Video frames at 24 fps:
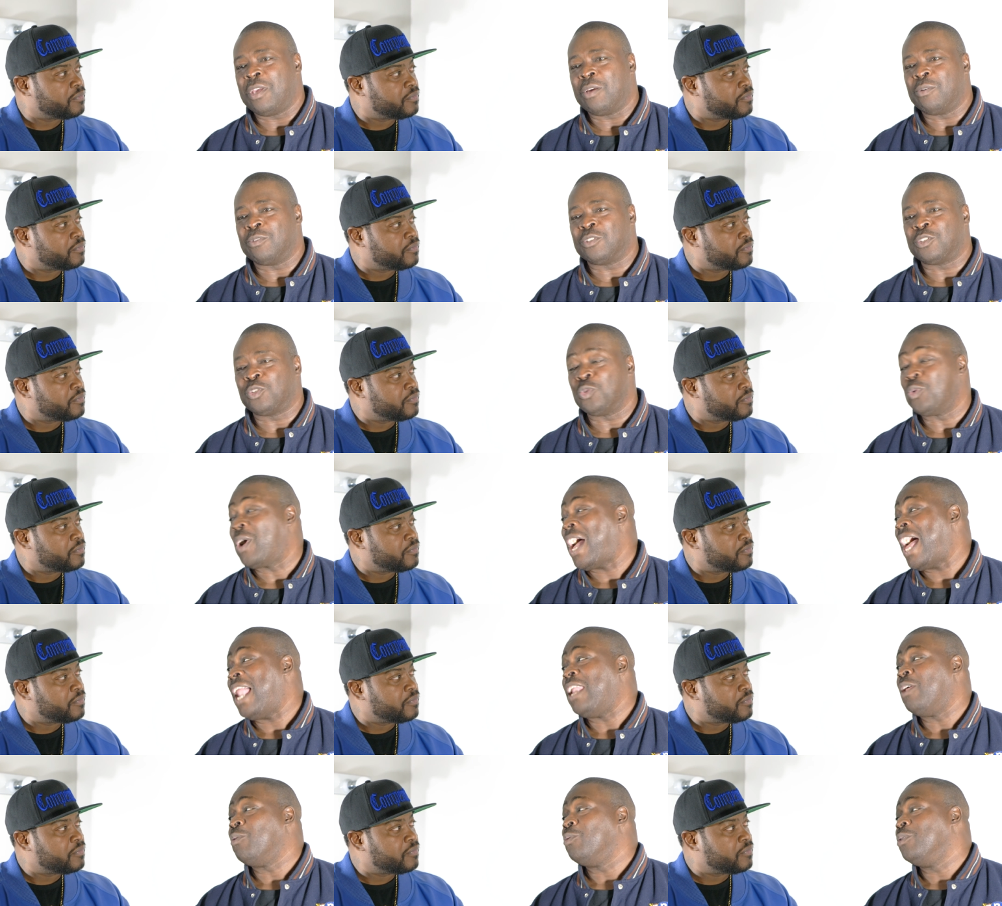Speaker 1: in was too
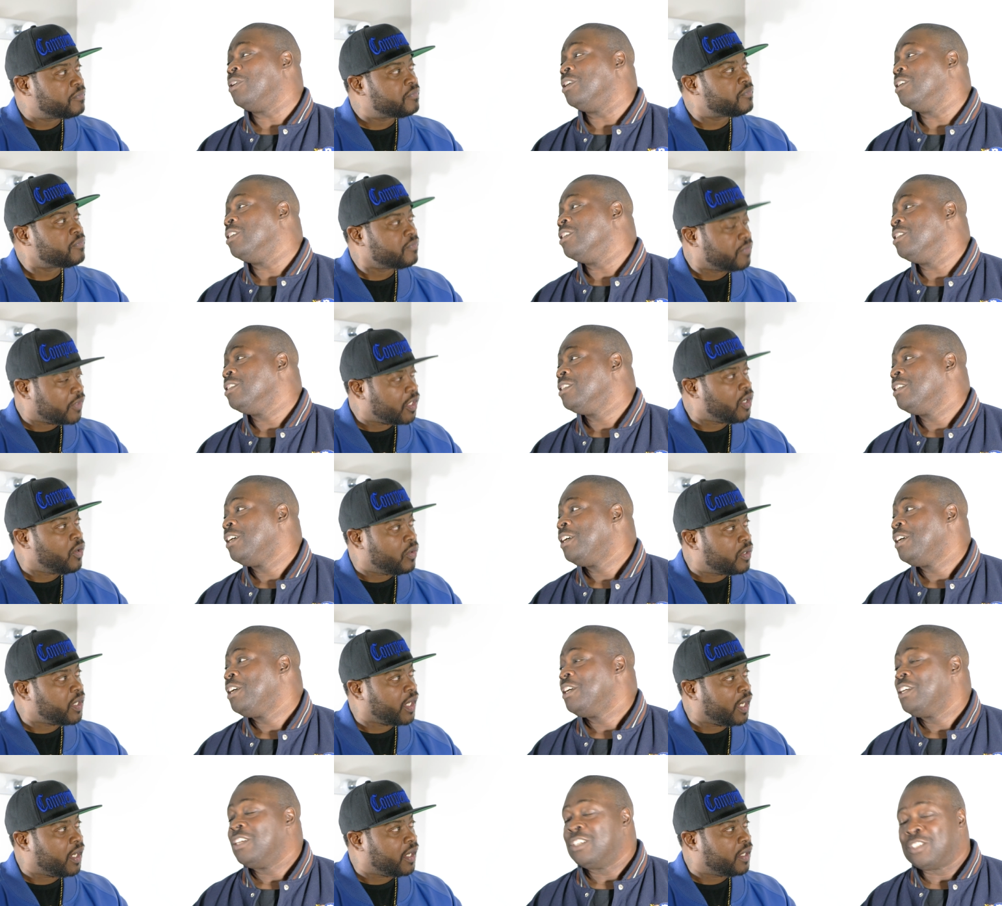Hollywood.
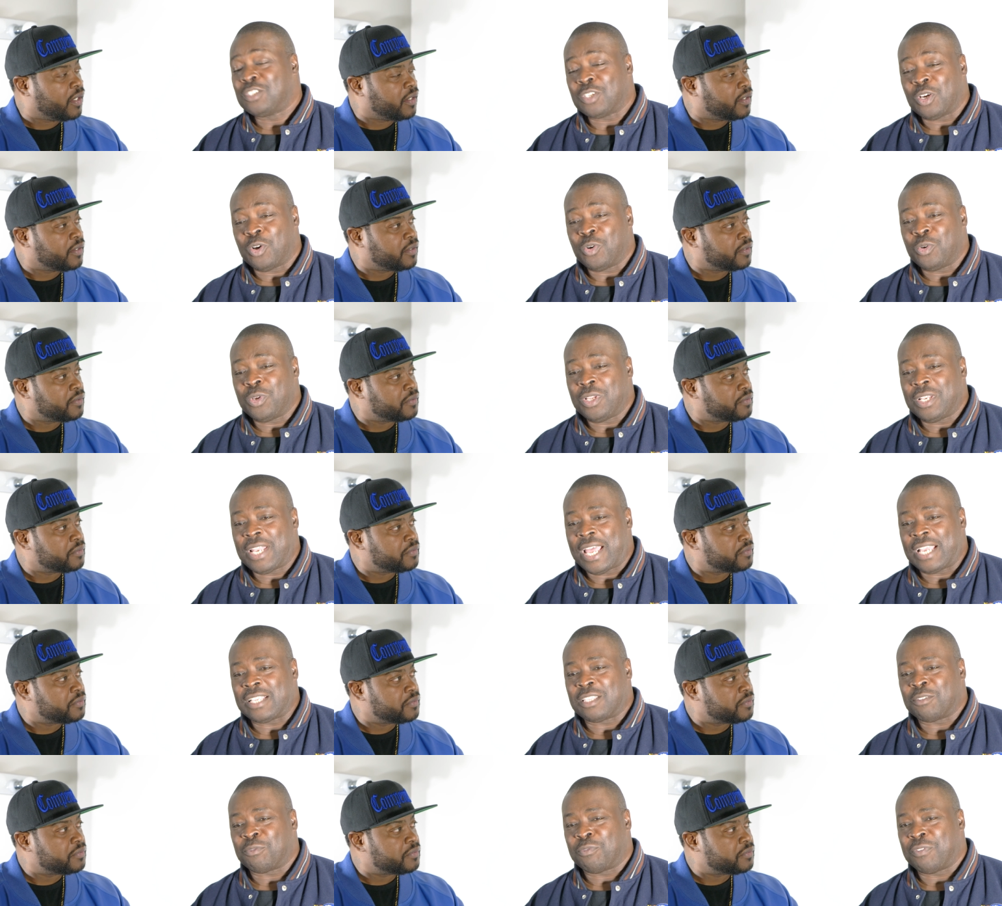Okay. So he
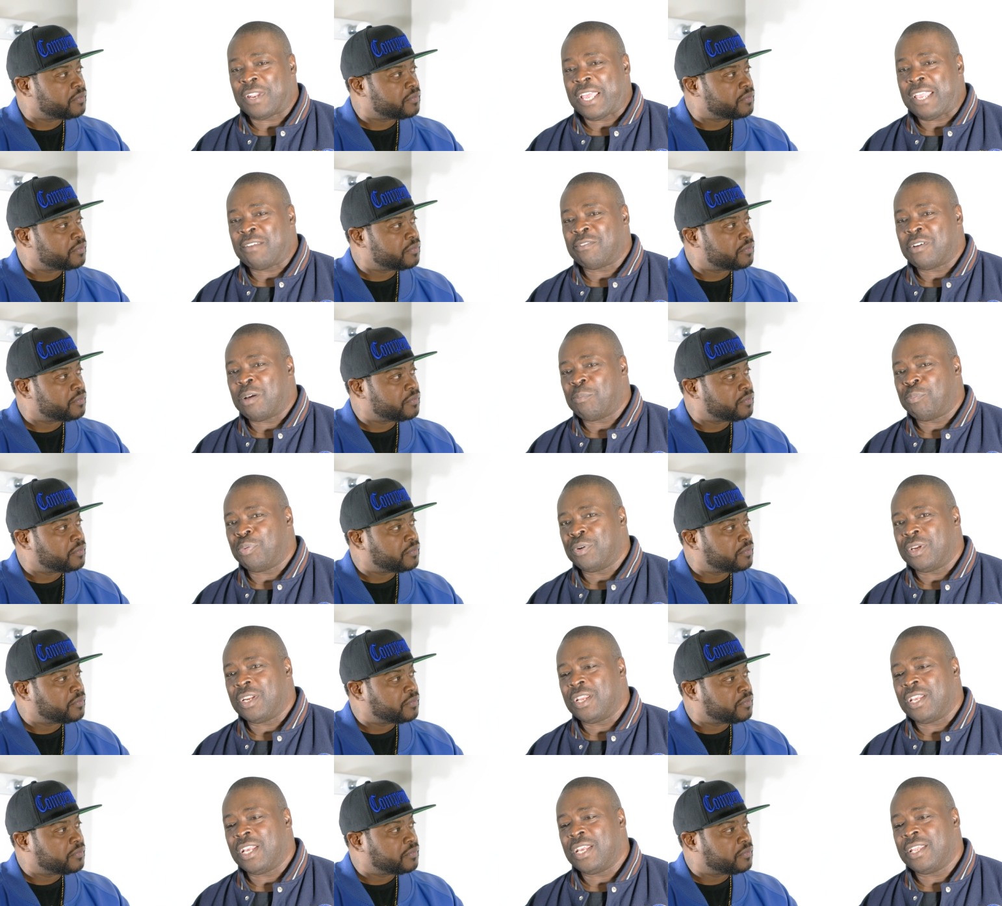liked the flavor I put
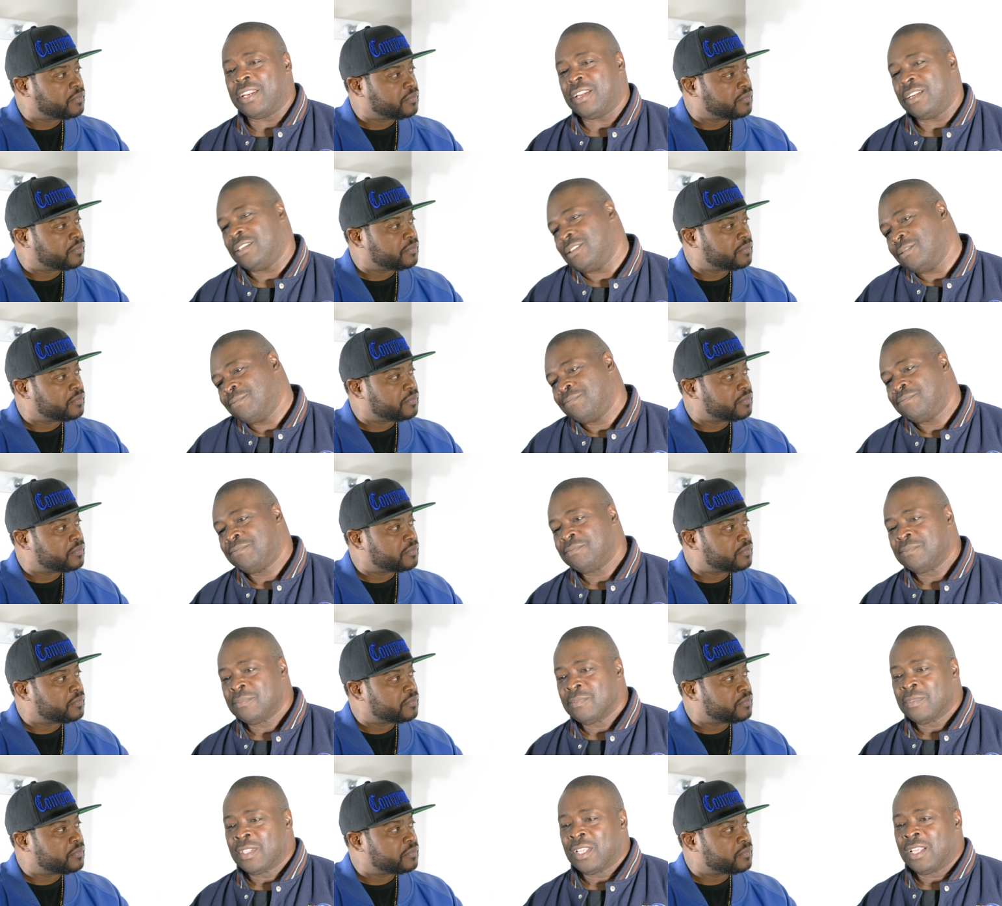in, and
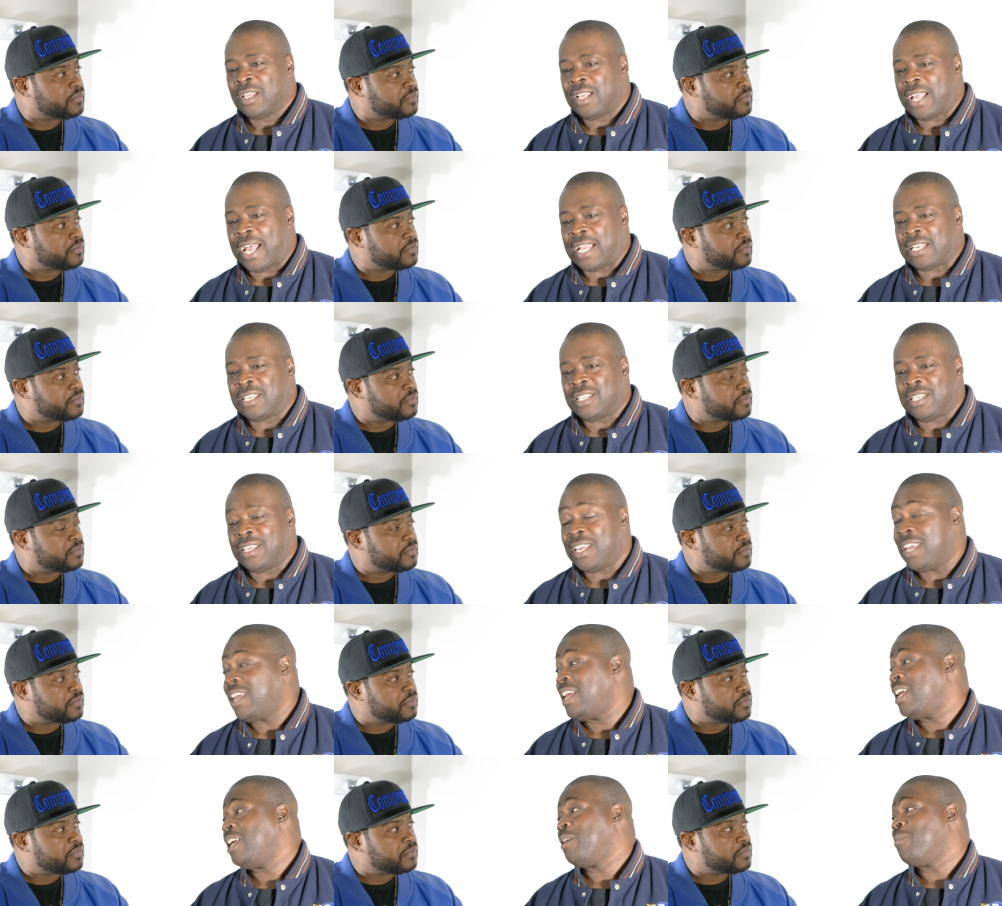got the
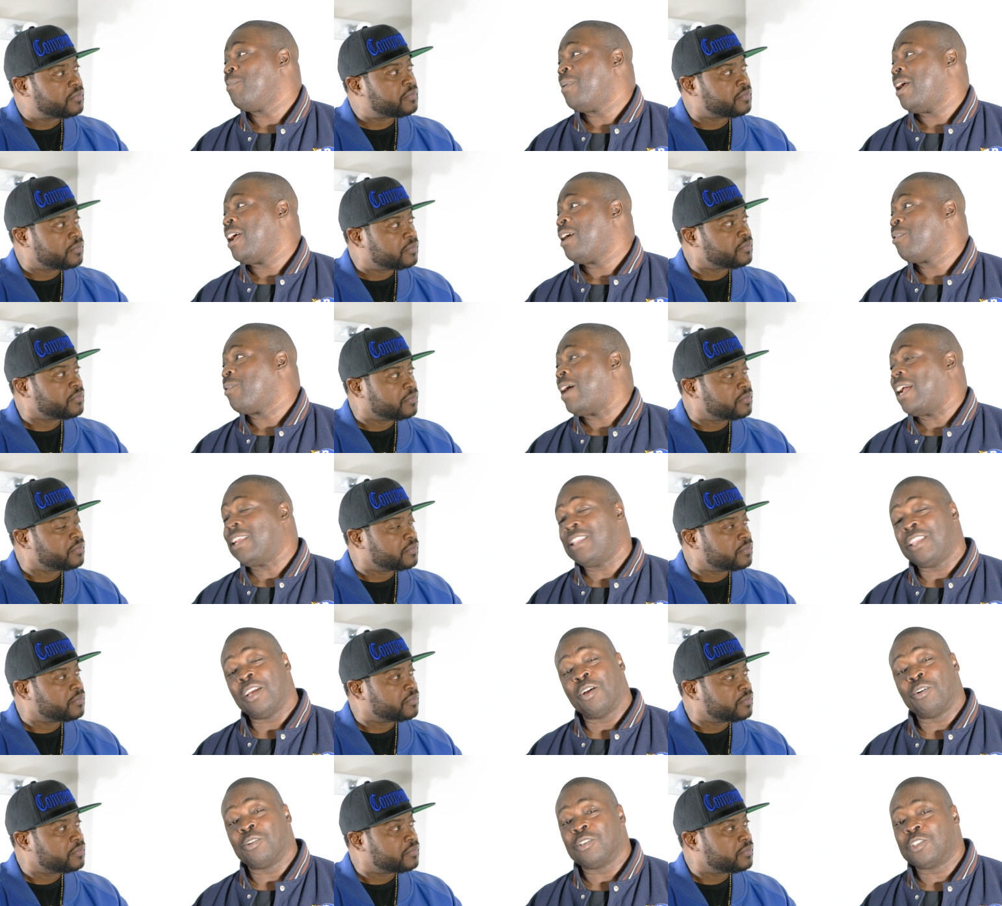gig, man, right
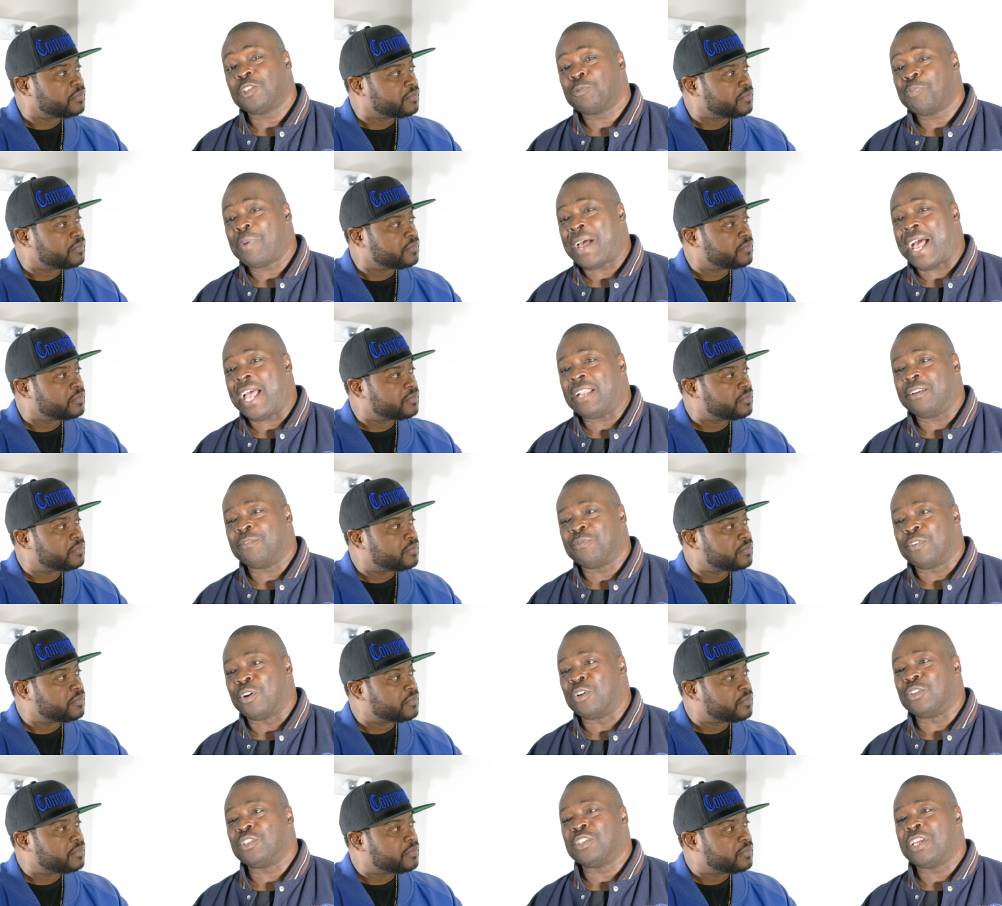there on the spot.
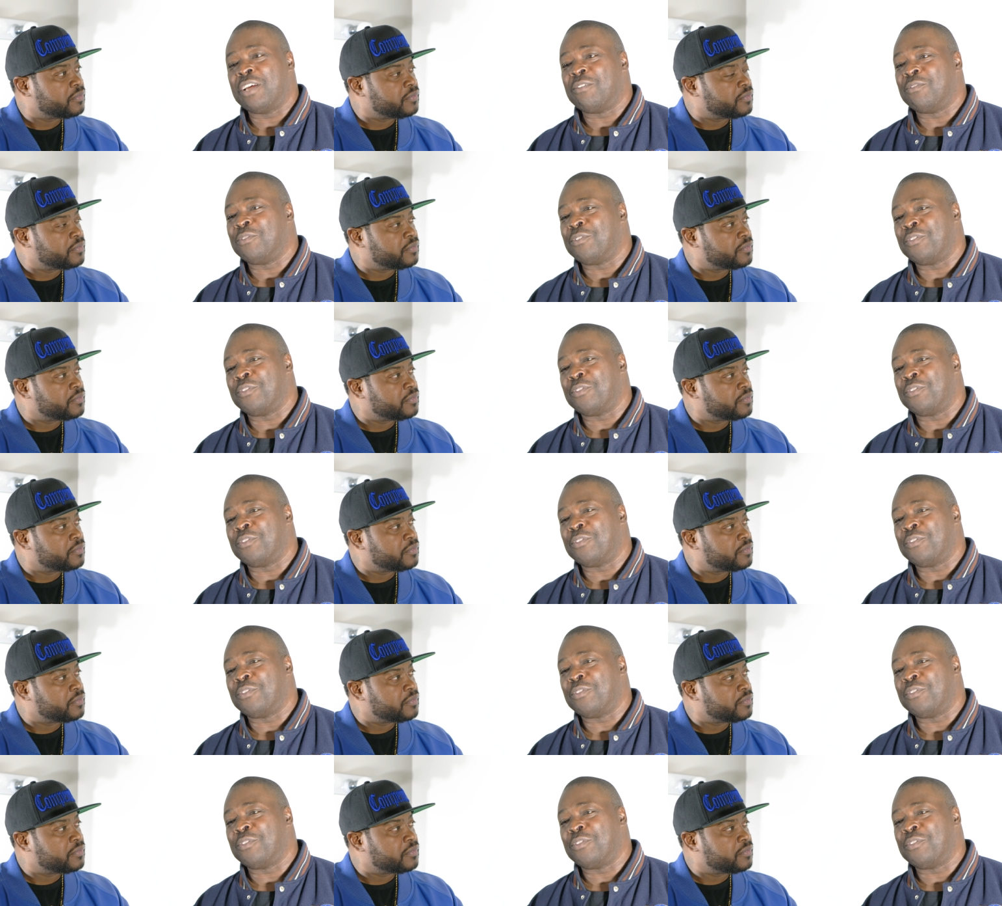First, uh,